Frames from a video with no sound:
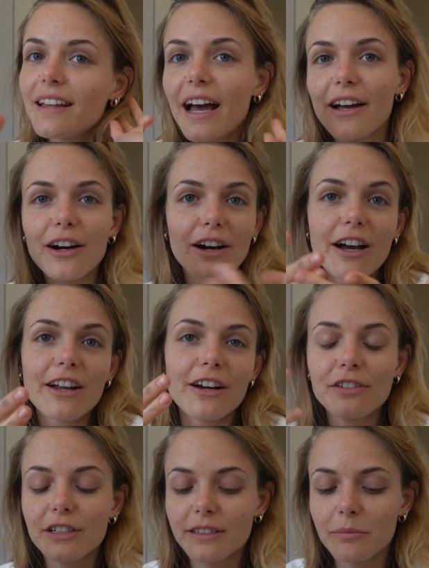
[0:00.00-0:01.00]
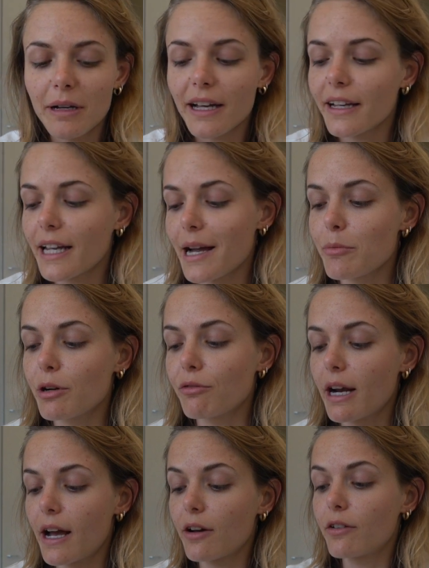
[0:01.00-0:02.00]
I got cut off because my camera
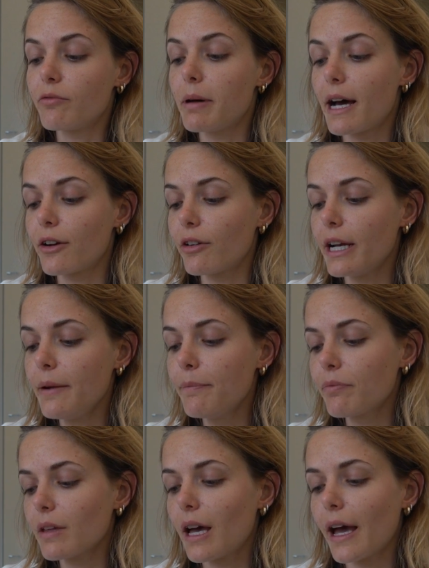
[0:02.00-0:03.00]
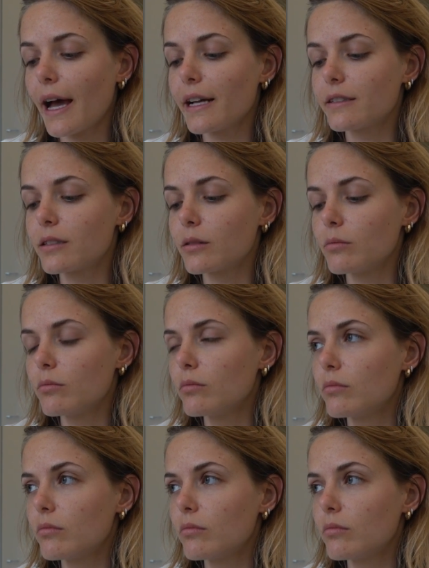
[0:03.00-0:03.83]
ran out of battery. I had some